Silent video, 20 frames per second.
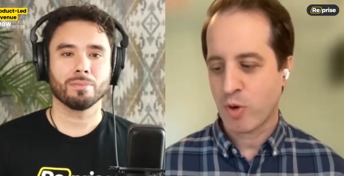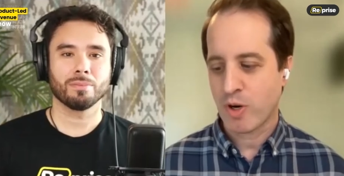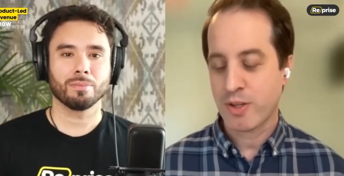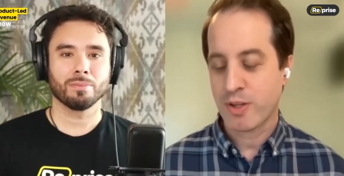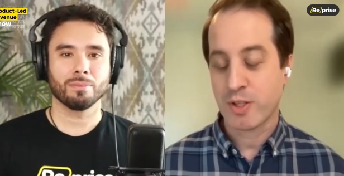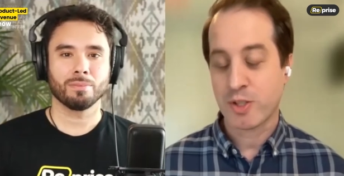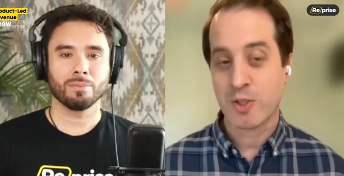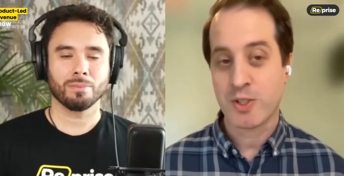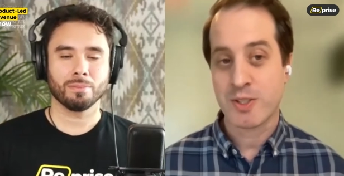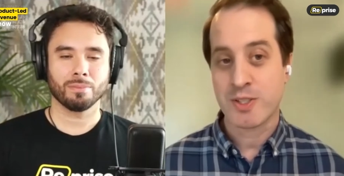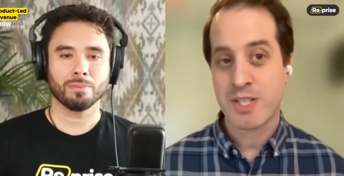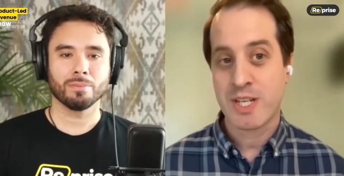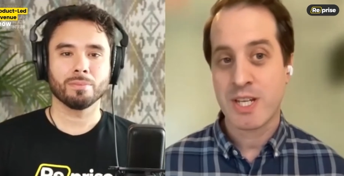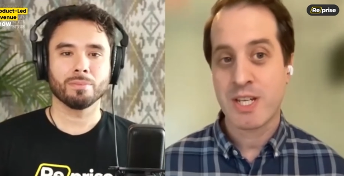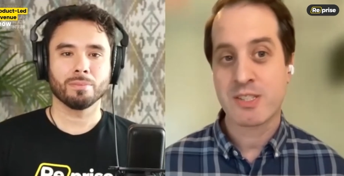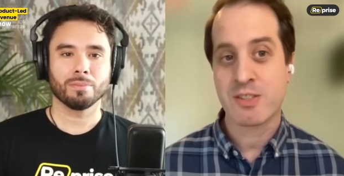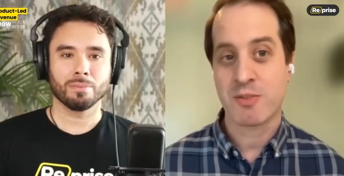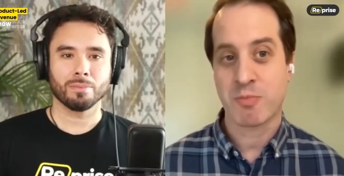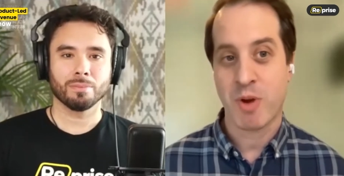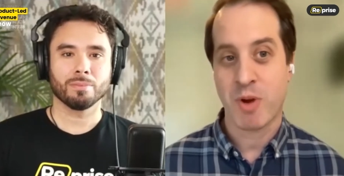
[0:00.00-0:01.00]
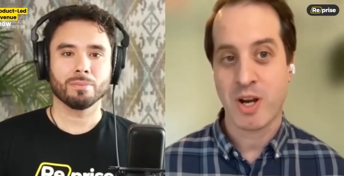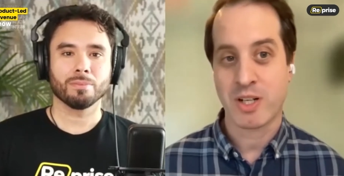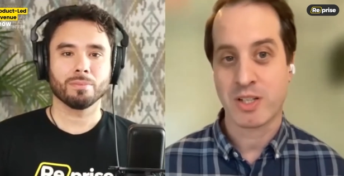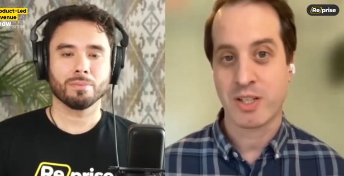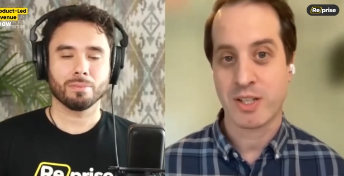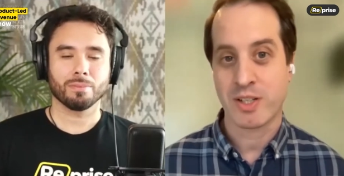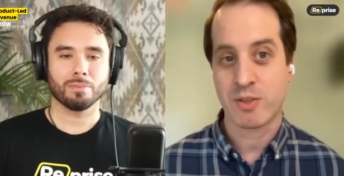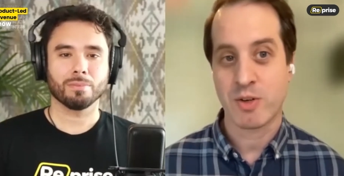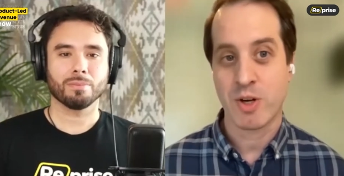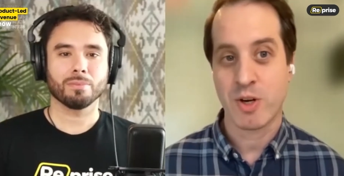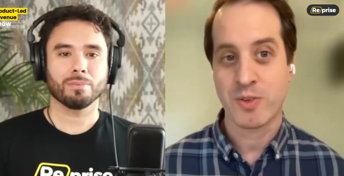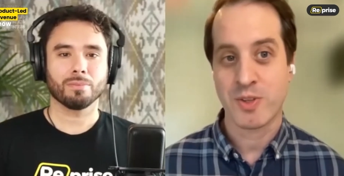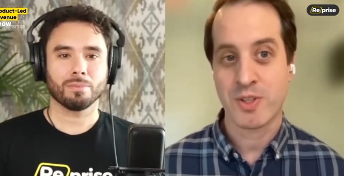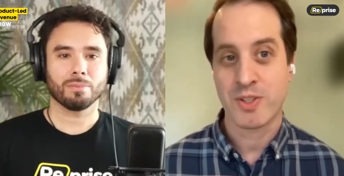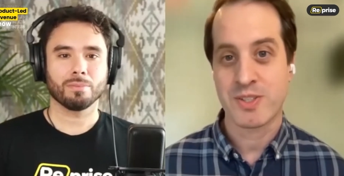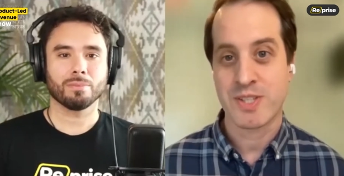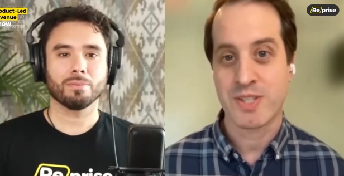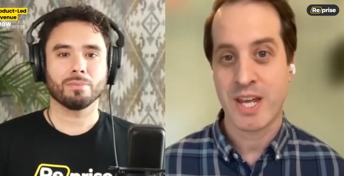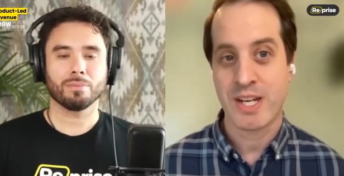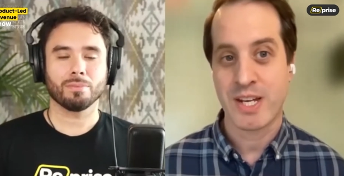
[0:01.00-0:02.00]
Speaker 1: one of the critiques of product led growth
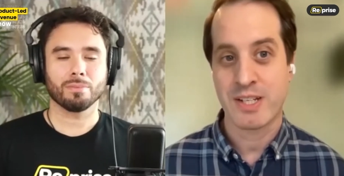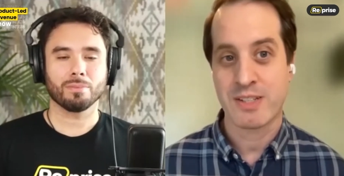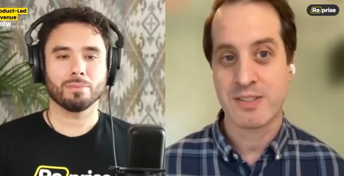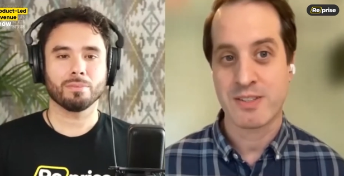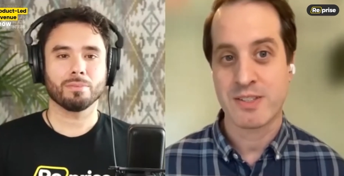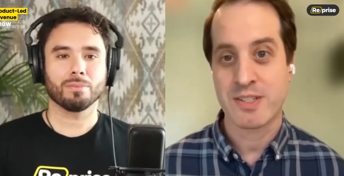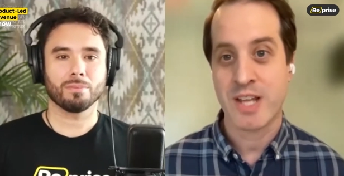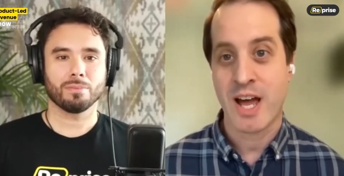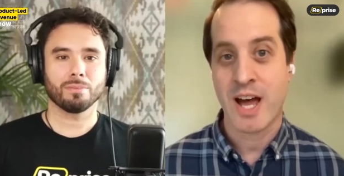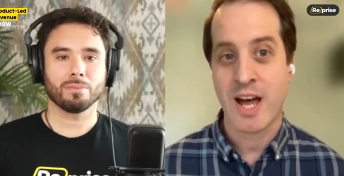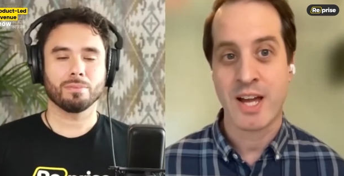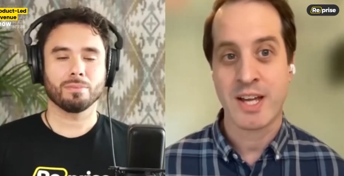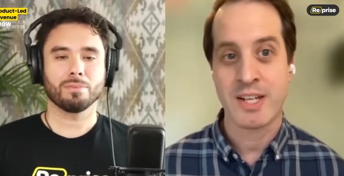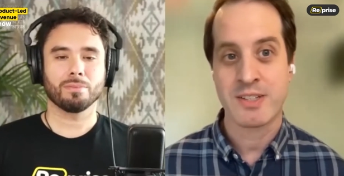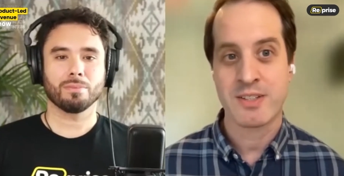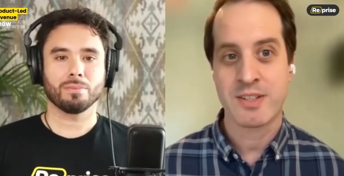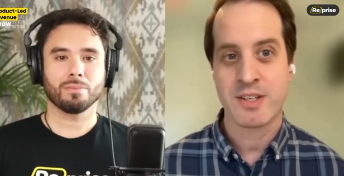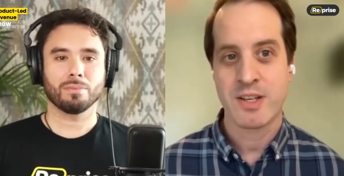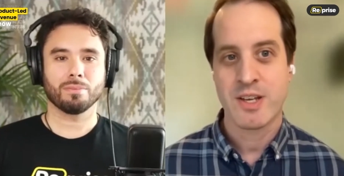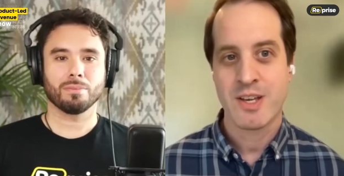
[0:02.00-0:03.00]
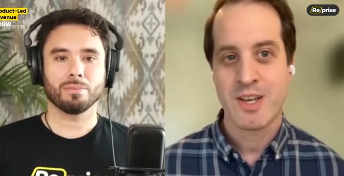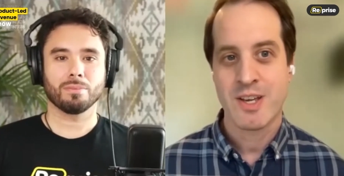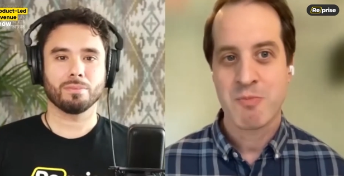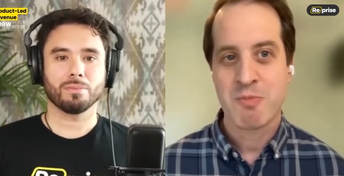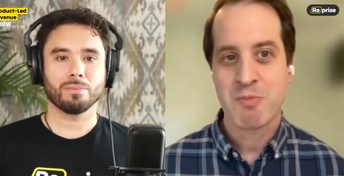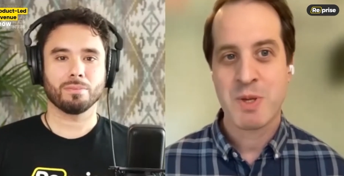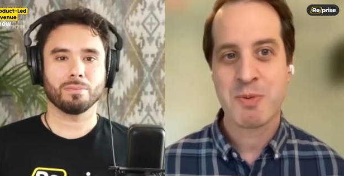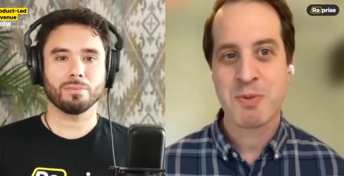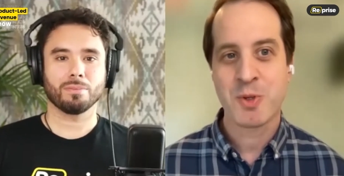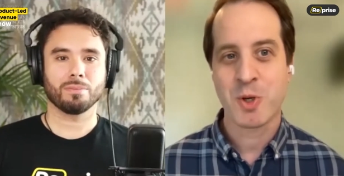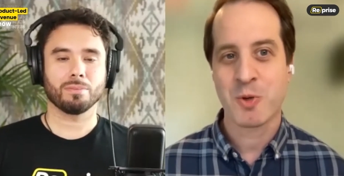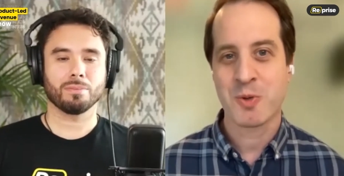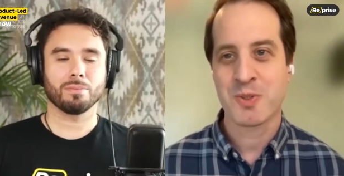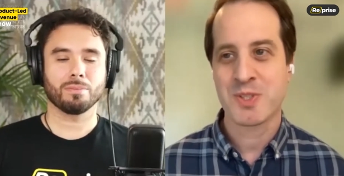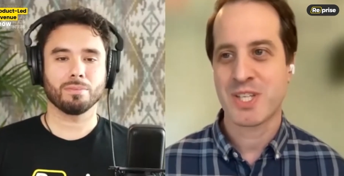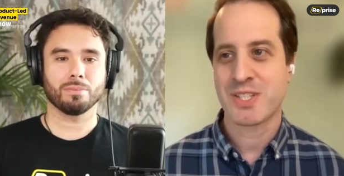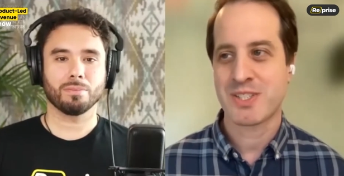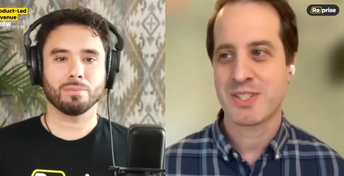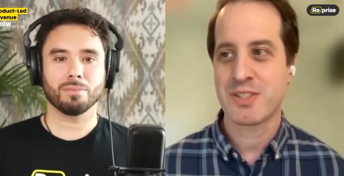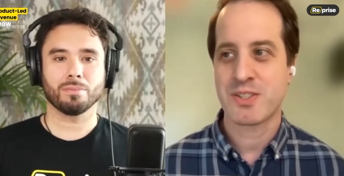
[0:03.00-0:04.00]
is that it's not people who are
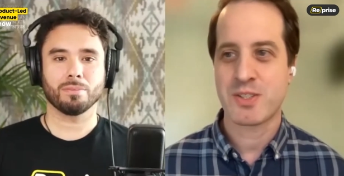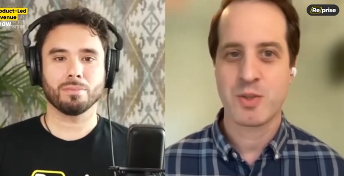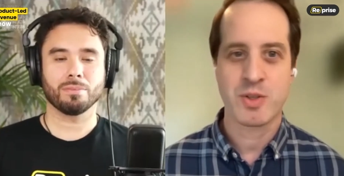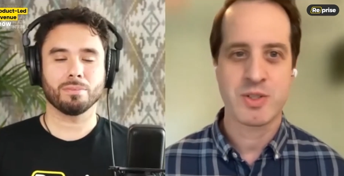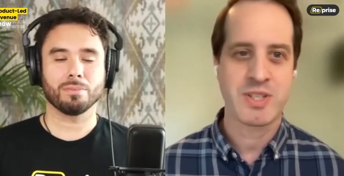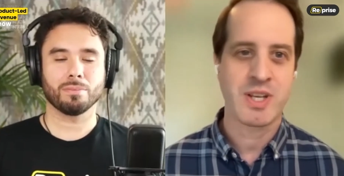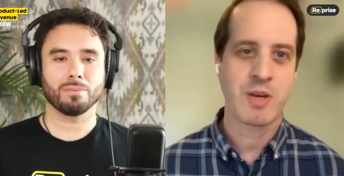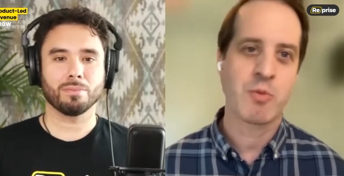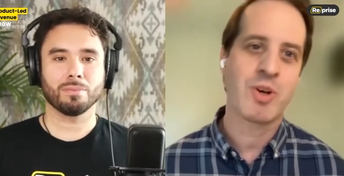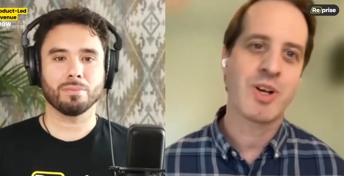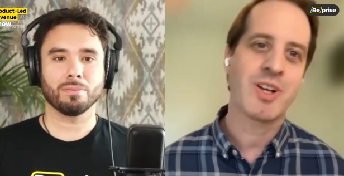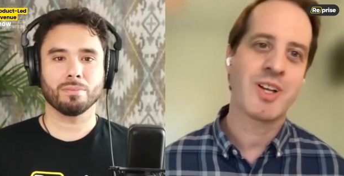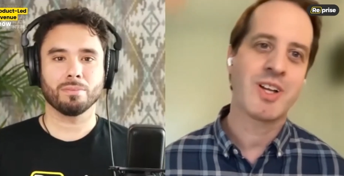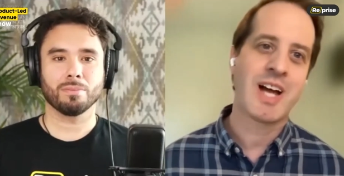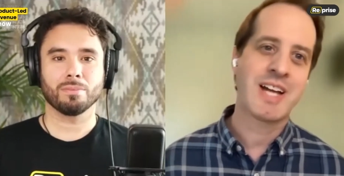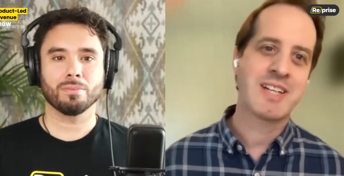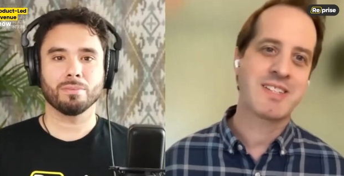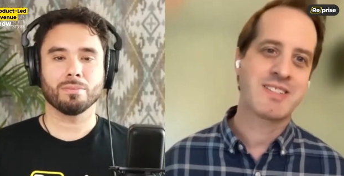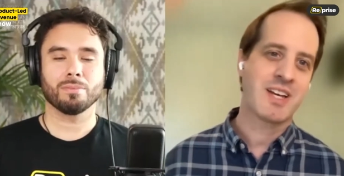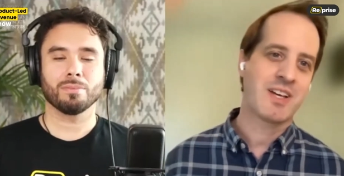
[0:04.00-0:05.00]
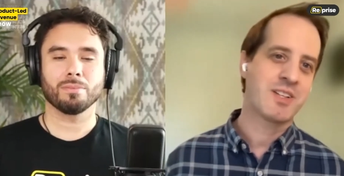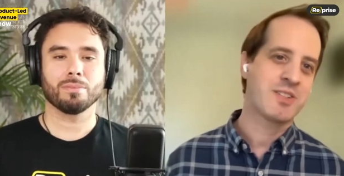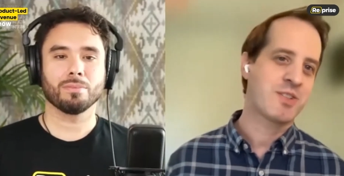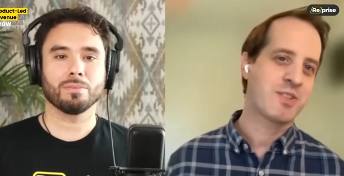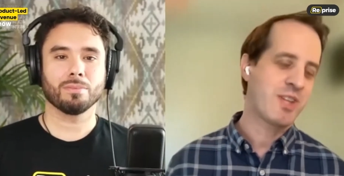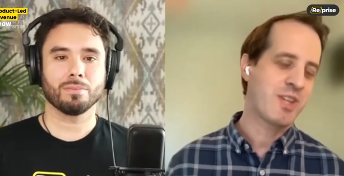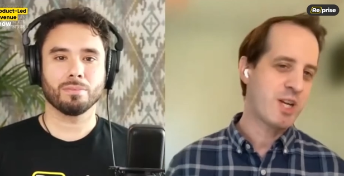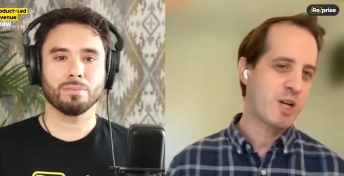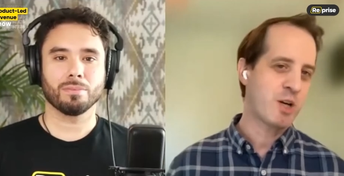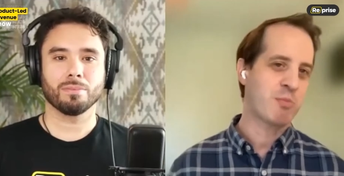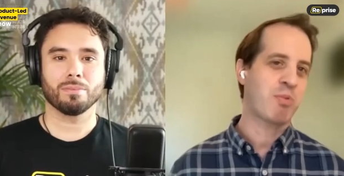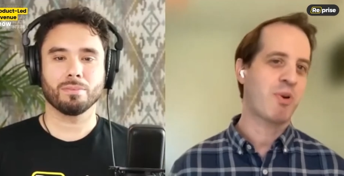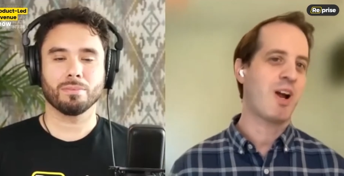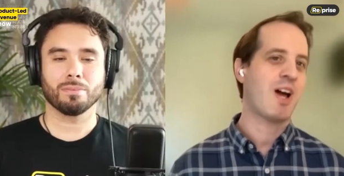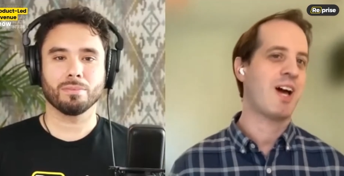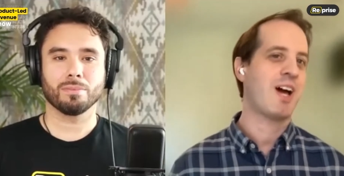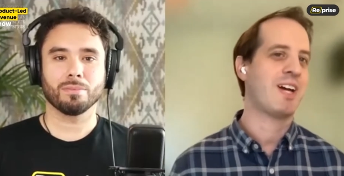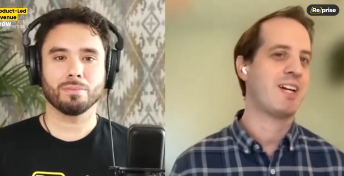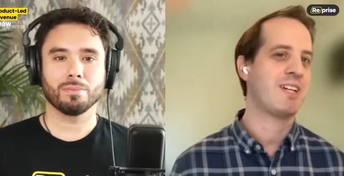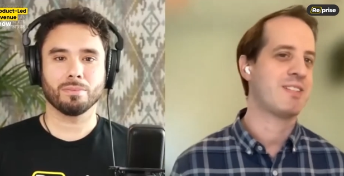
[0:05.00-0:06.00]
resistant to it say, well, I sell into the
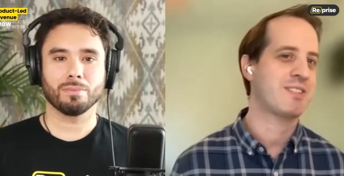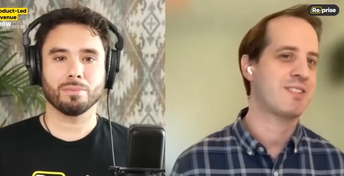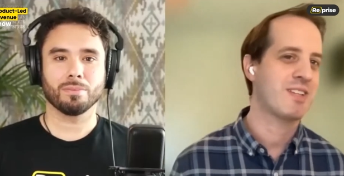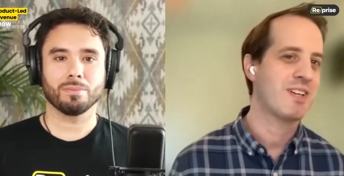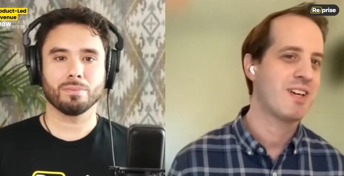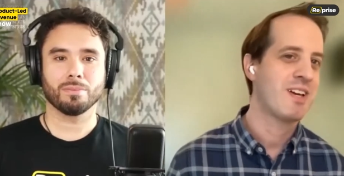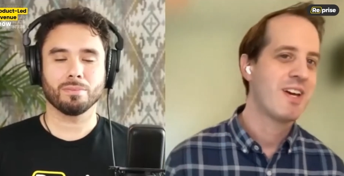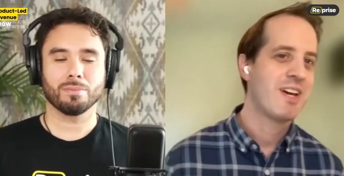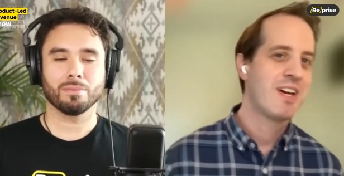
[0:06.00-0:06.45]
enterprise,